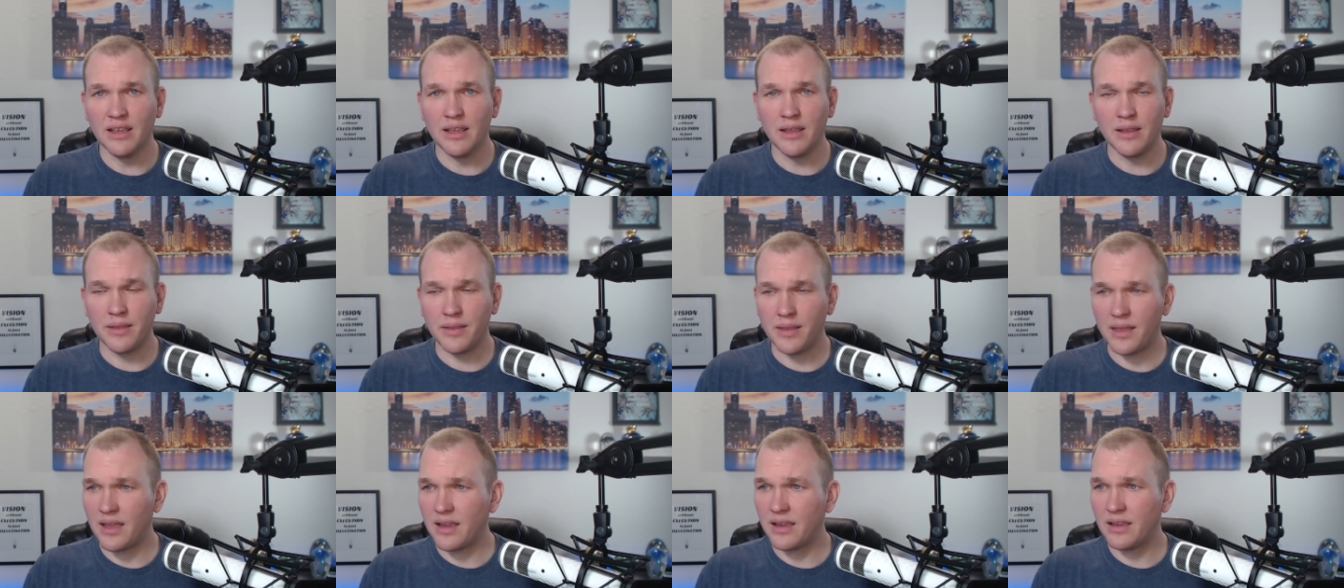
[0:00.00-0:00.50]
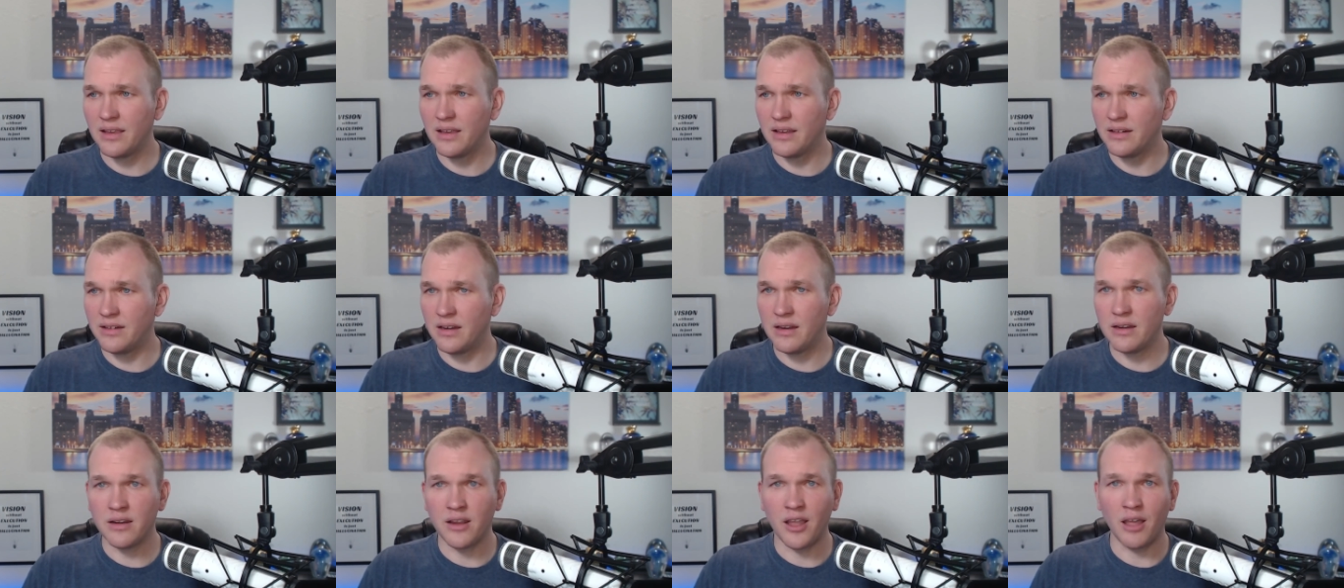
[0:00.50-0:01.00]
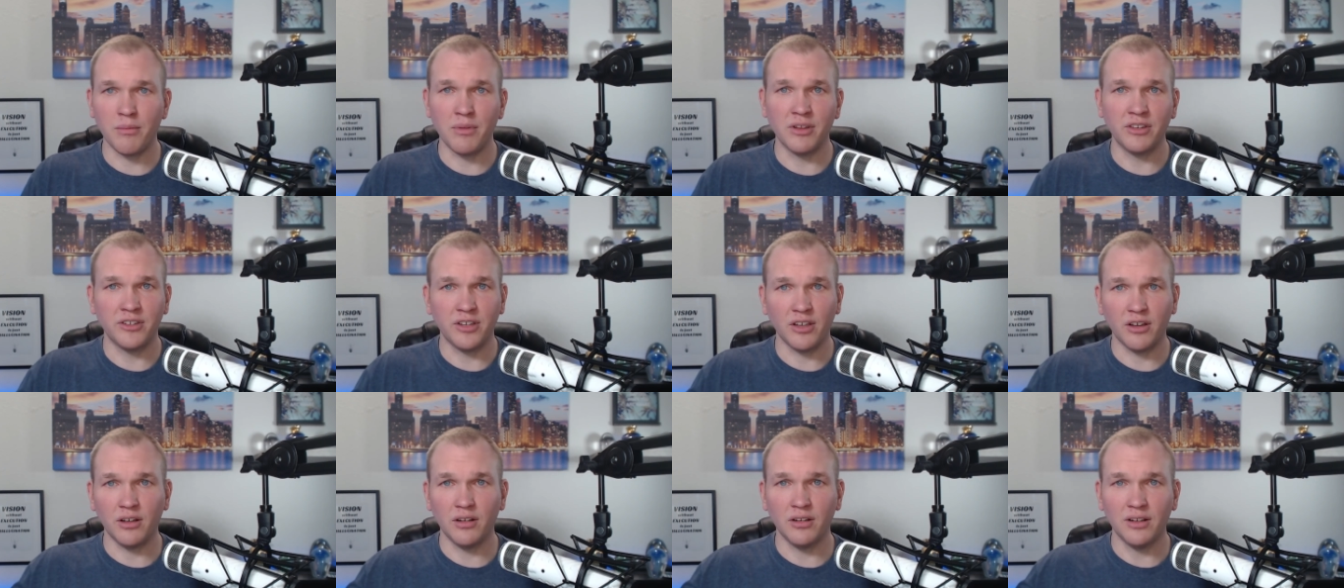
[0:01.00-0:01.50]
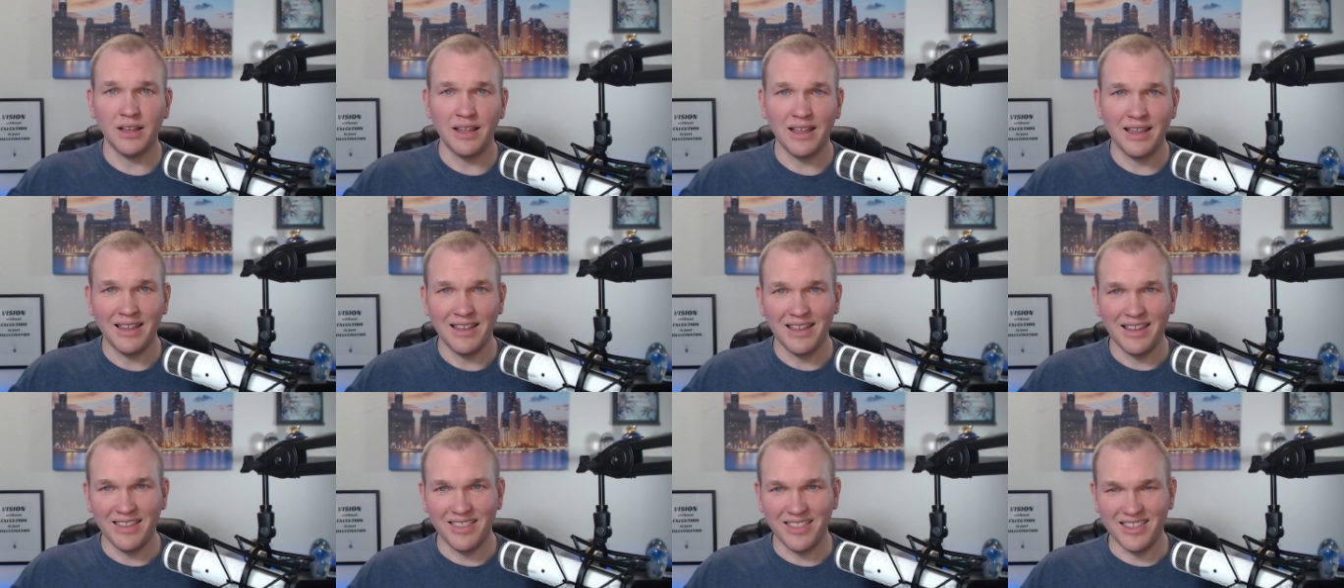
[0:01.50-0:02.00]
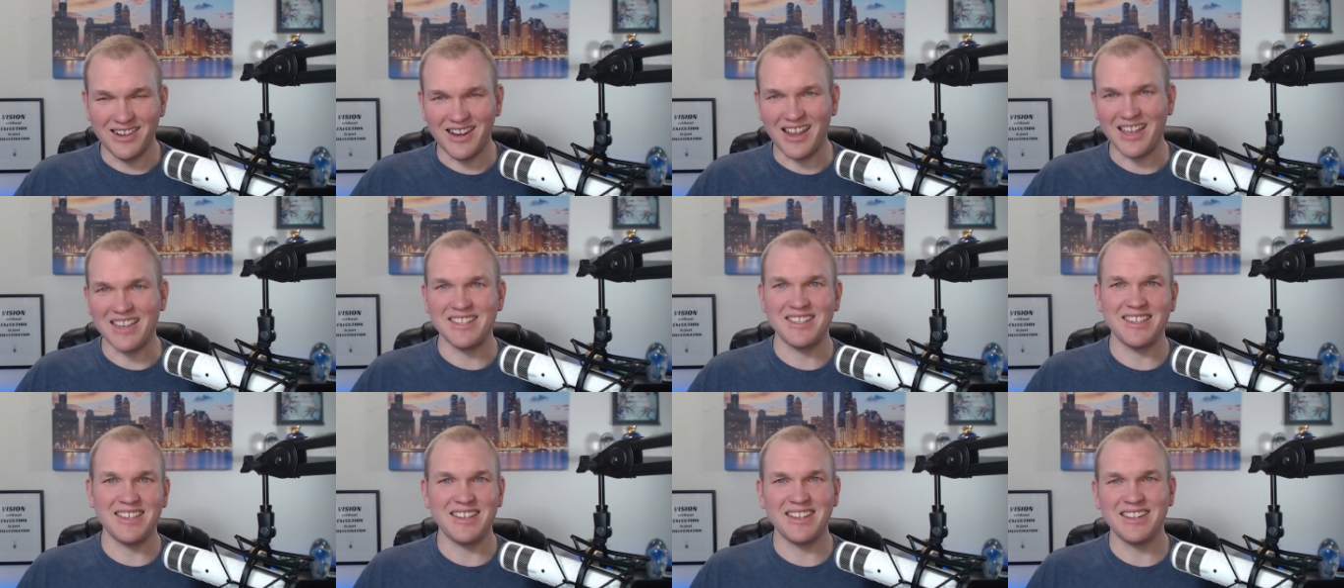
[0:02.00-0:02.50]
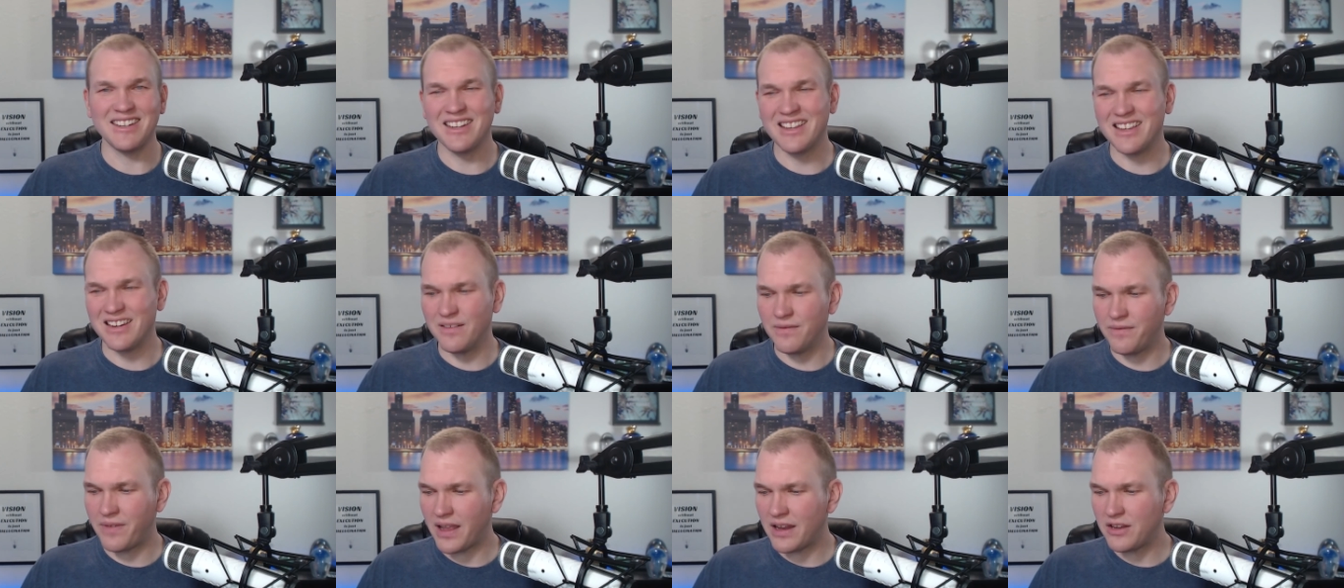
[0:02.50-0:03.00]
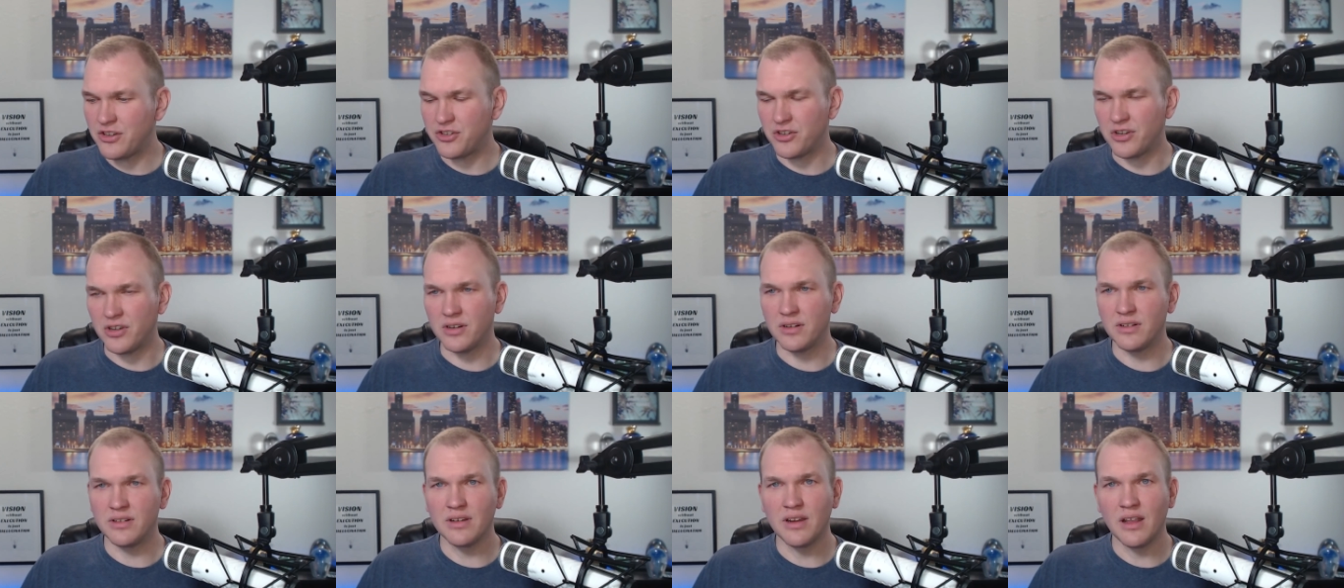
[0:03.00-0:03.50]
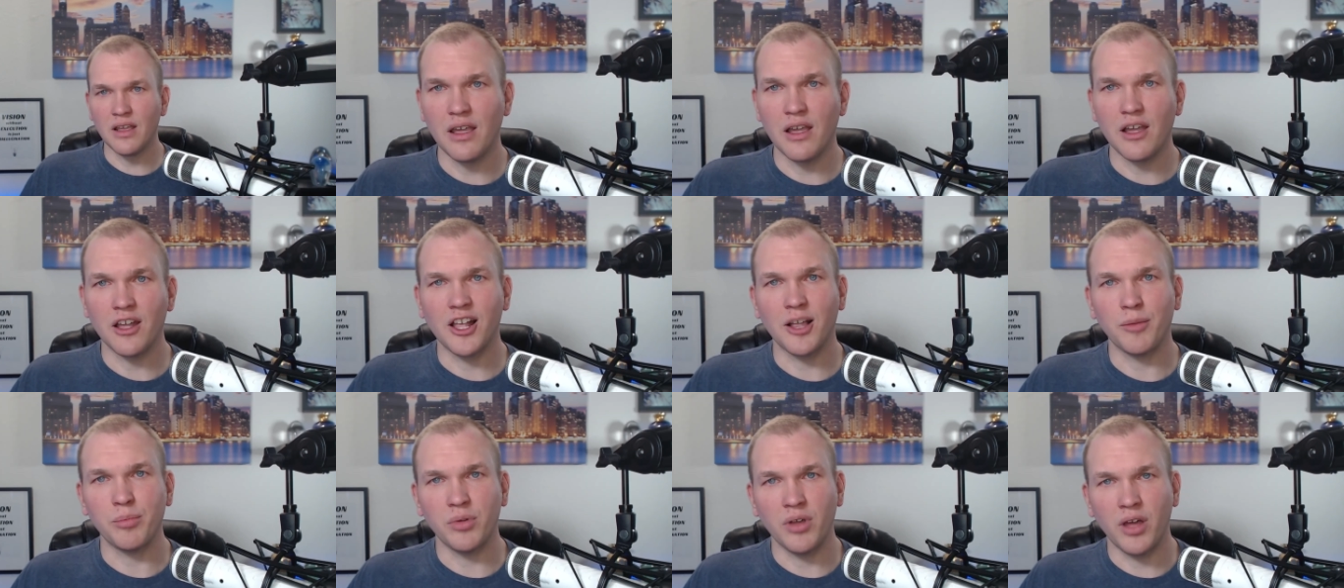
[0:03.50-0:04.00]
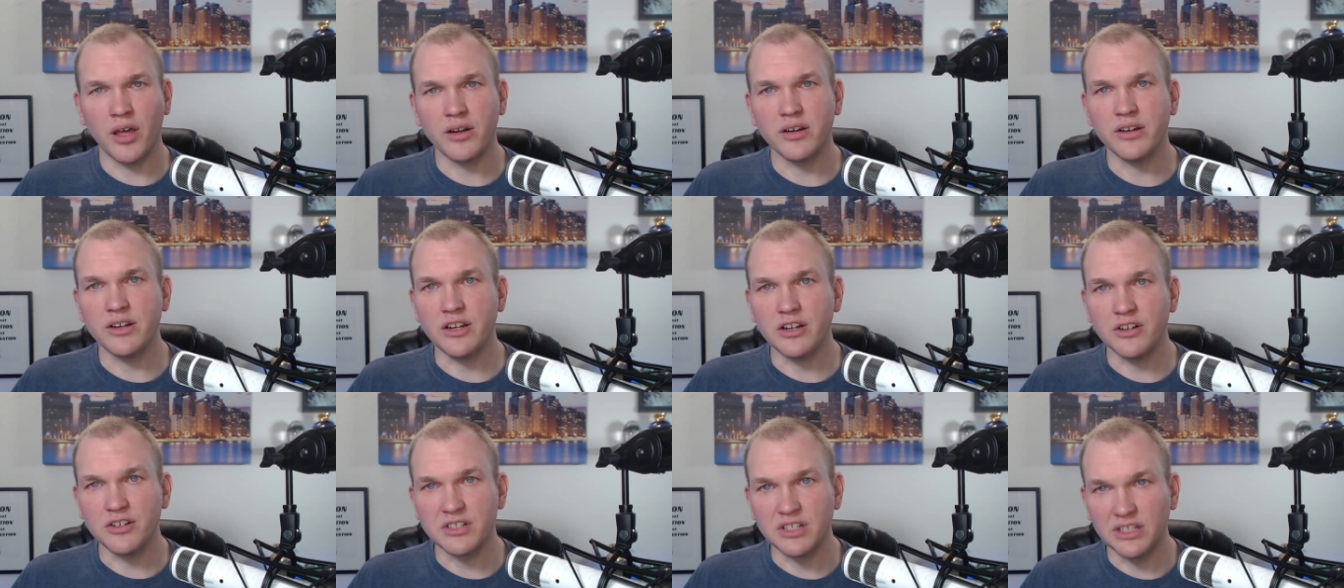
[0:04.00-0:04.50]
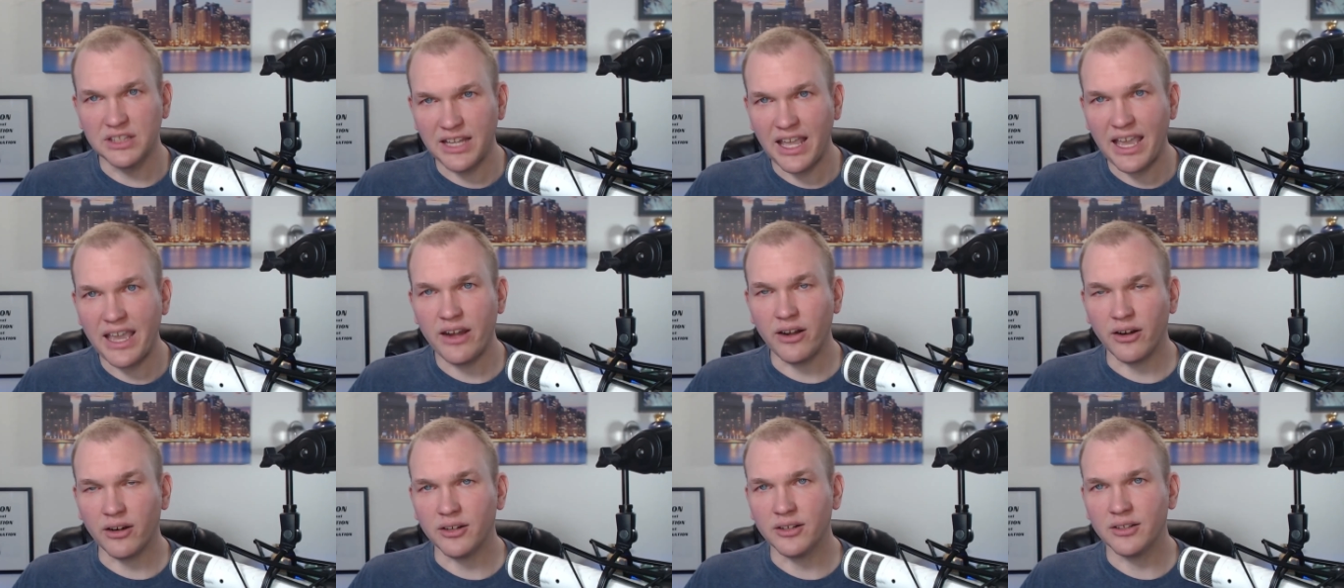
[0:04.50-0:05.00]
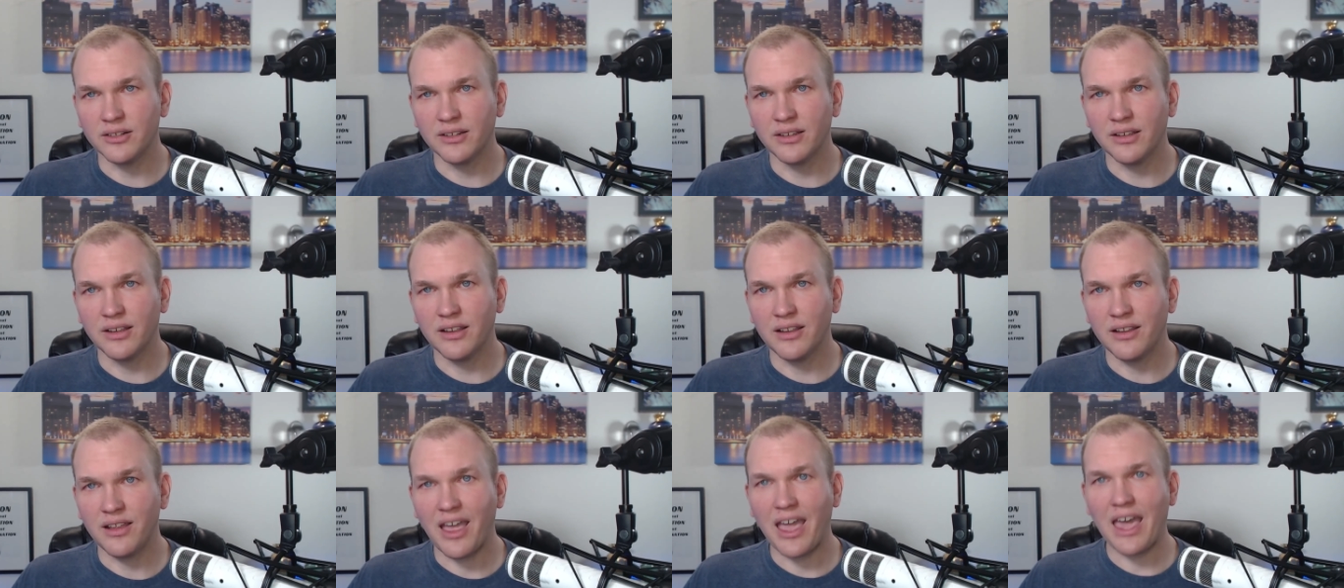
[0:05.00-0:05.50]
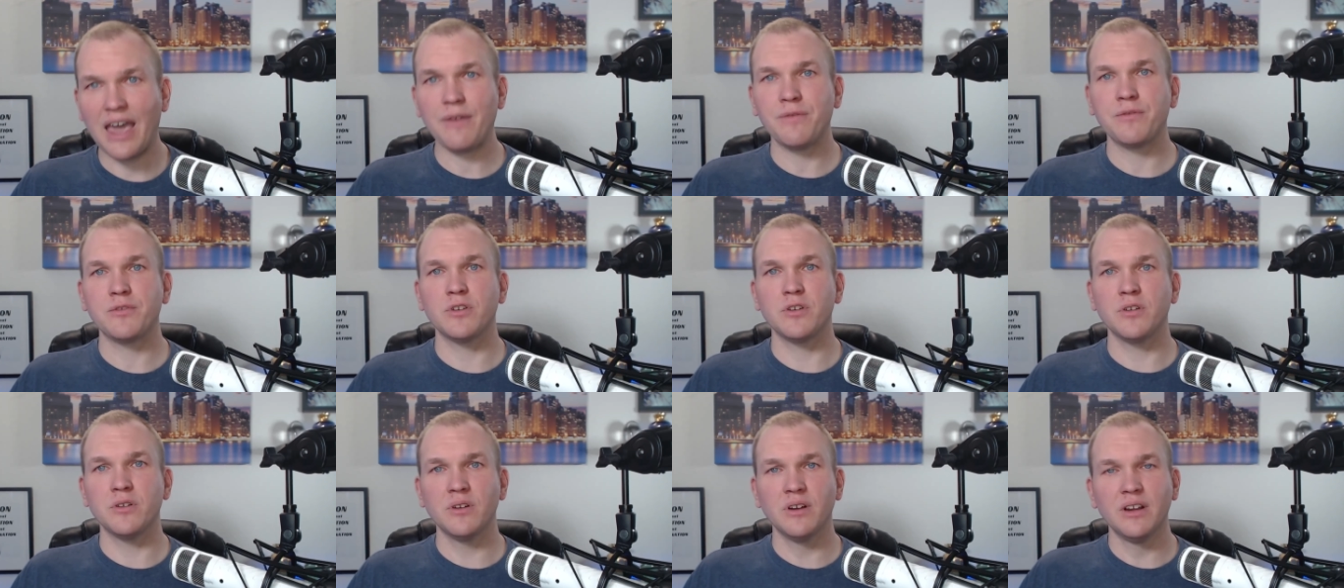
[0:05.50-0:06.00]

thing didn't come until the Nicene Convention a couple hundred years later, after